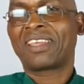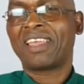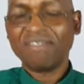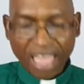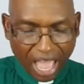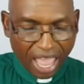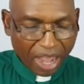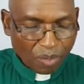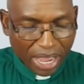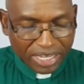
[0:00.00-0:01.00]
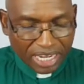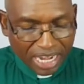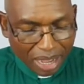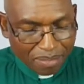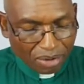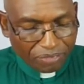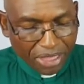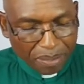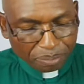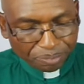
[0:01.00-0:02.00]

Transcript: There are quite a number of them.